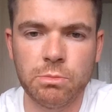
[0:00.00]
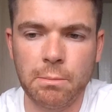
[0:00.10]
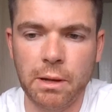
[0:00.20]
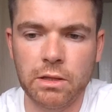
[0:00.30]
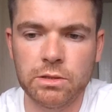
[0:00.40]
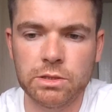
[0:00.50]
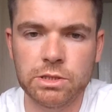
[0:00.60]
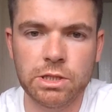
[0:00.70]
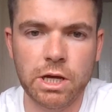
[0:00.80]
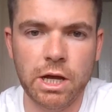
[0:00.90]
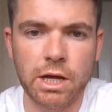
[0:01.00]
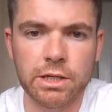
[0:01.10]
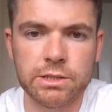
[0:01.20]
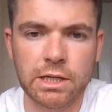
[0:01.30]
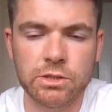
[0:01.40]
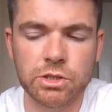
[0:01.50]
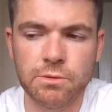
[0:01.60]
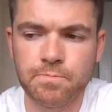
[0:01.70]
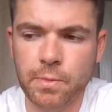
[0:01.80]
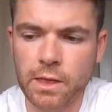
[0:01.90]
to my balance
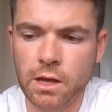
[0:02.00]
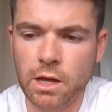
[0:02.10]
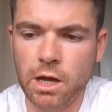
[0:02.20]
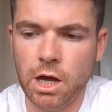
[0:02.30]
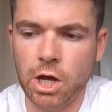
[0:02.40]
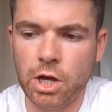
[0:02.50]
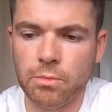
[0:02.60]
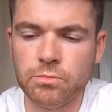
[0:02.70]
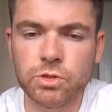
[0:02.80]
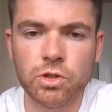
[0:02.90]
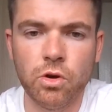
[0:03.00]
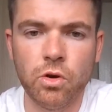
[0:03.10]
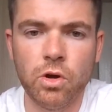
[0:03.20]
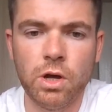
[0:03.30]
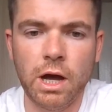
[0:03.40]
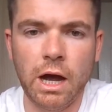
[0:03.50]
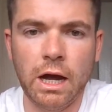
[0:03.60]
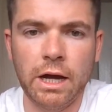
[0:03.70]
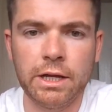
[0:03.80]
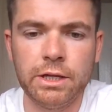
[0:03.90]
centre. So
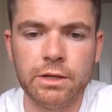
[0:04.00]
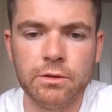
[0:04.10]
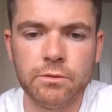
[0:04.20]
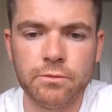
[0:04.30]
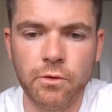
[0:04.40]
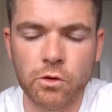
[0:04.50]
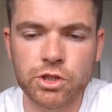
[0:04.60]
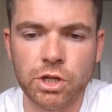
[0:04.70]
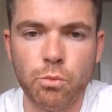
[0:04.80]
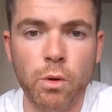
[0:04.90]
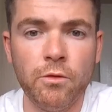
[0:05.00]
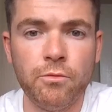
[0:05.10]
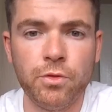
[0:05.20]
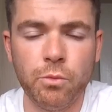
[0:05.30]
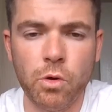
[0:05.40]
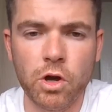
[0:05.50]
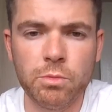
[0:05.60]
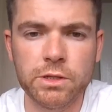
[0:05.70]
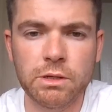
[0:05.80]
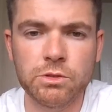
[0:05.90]
I, fortunately, with the
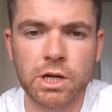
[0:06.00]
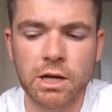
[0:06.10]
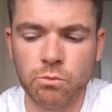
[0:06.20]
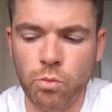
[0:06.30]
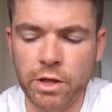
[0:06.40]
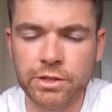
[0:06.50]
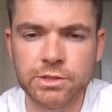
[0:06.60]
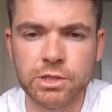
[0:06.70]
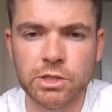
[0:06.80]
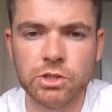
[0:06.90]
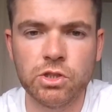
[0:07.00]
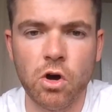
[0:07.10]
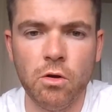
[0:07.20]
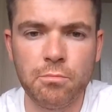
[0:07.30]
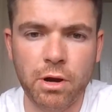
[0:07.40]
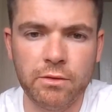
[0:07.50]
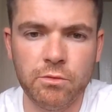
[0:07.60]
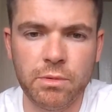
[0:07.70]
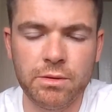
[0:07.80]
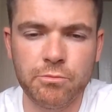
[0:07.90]
workplace I was at, went and sought
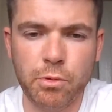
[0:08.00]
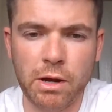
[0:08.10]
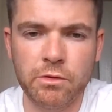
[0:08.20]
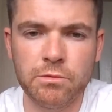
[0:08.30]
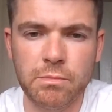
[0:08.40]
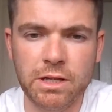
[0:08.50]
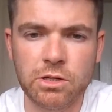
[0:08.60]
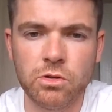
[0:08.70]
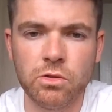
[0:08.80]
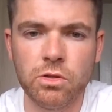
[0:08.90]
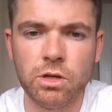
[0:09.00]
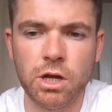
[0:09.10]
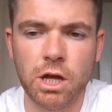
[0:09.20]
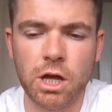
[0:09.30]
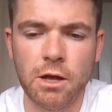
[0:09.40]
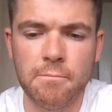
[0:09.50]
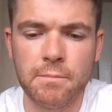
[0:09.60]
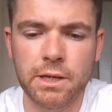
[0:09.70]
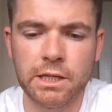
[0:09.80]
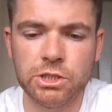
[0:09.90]
private medical
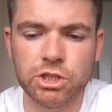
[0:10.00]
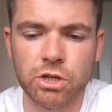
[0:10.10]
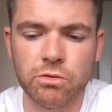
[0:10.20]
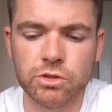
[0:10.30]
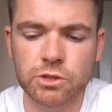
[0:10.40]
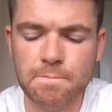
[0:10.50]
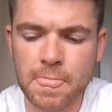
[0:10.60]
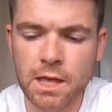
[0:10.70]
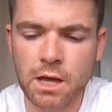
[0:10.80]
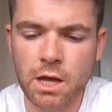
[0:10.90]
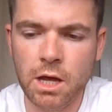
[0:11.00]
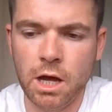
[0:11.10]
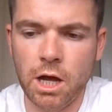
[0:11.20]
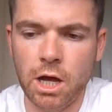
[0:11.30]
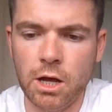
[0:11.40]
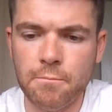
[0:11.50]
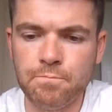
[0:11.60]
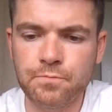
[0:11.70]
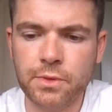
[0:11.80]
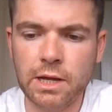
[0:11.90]
insurance,
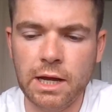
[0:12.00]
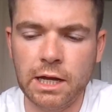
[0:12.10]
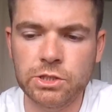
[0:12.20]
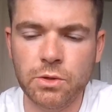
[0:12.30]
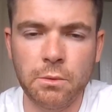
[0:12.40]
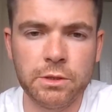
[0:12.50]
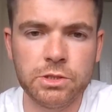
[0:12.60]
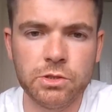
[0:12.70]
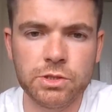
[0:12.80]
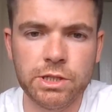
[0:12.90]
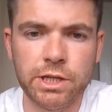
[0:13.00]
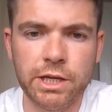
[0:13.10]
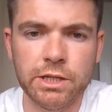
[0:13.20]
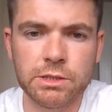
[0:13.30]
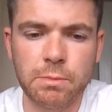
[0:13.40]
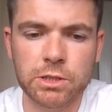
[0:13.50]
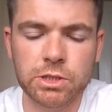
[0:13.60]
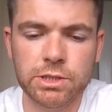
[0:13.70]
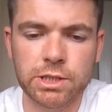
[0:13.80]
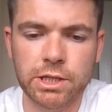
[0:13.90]
and so I went to go see an ear
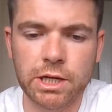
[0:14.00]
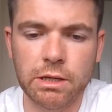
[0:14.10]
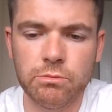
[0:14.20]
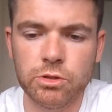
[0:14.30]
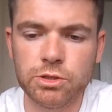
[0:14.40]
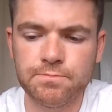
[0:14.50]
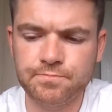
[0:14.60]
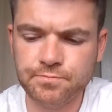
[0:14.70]
specialist in Cambridge.